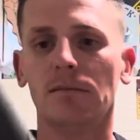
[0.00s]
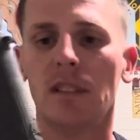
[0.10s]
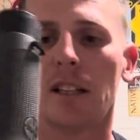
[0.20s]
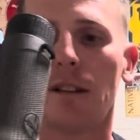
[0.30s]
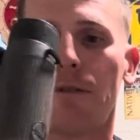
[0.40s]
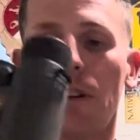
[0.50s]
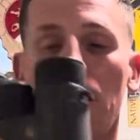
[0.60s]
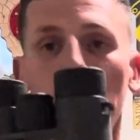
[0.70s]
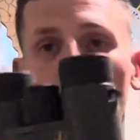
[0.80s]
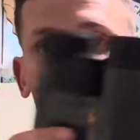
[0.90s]
and they
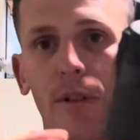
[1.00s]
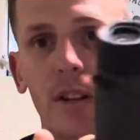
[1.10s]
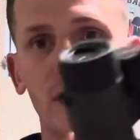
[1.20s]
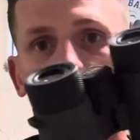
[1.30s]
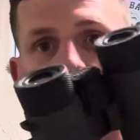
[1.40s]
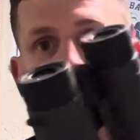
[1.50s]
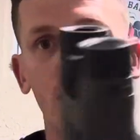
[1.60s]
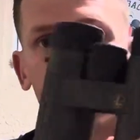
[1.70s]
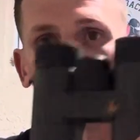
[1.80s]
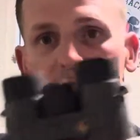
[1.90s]
fit perfectly in there,
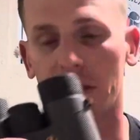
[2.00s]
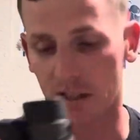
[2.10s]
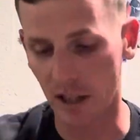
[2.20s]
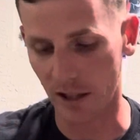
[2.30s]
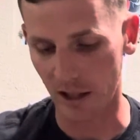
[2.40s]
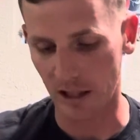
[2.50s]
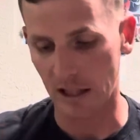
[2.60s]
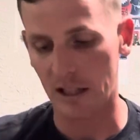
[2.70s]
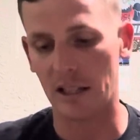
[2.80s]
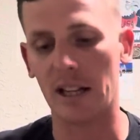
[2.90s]
very snug.
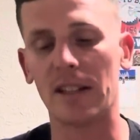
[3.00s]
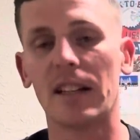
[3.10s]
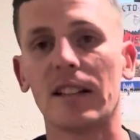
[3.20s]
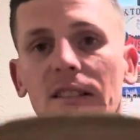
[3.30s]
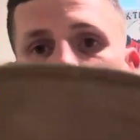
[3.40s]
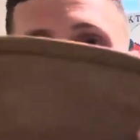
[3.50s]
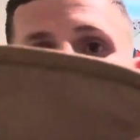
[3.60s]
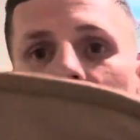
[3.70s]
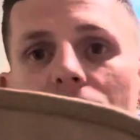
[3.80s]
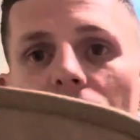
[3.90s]
And the inside is